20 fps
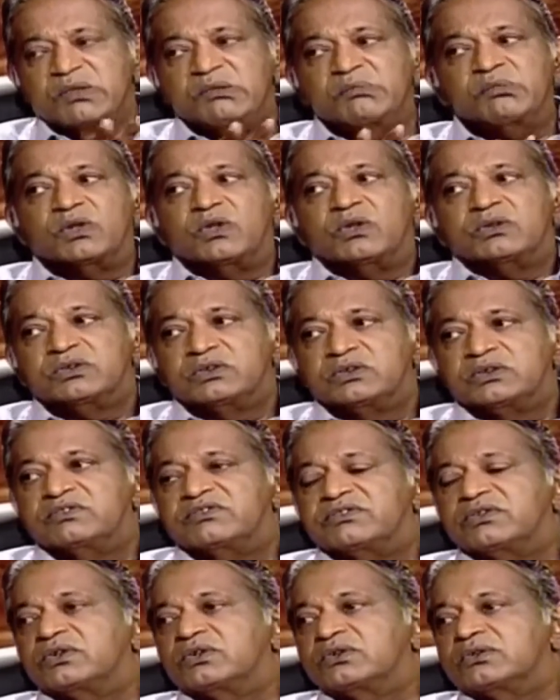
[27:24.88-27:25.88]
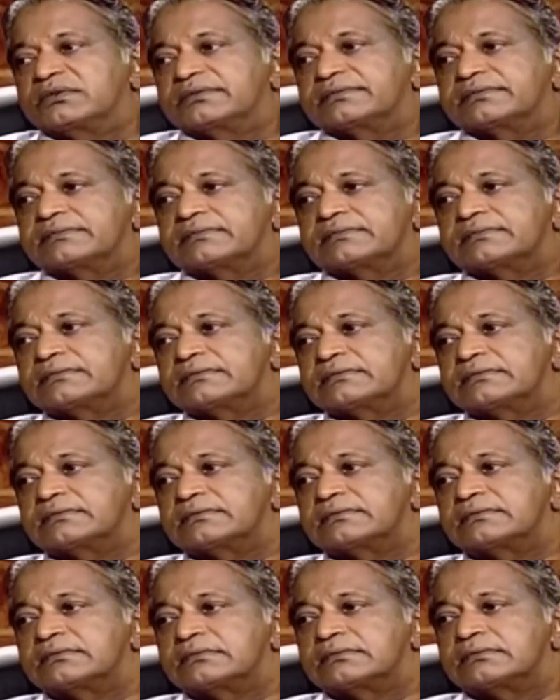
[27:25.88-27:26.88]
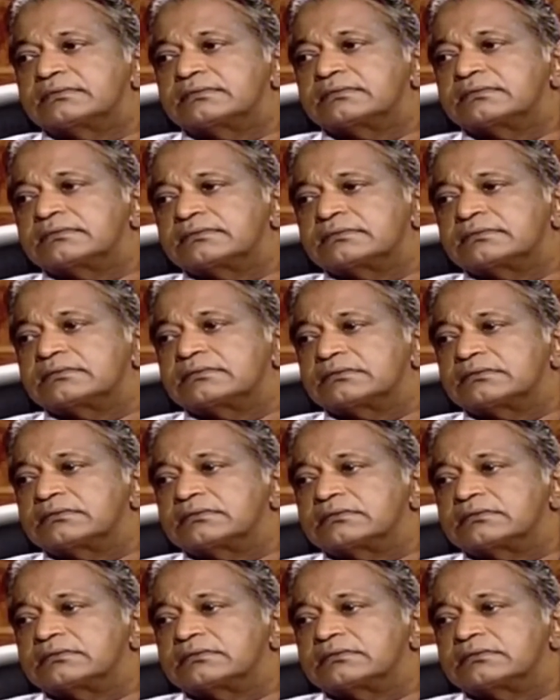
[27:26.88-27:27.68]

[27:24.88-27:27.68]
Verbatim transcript: brought to the fore. Right.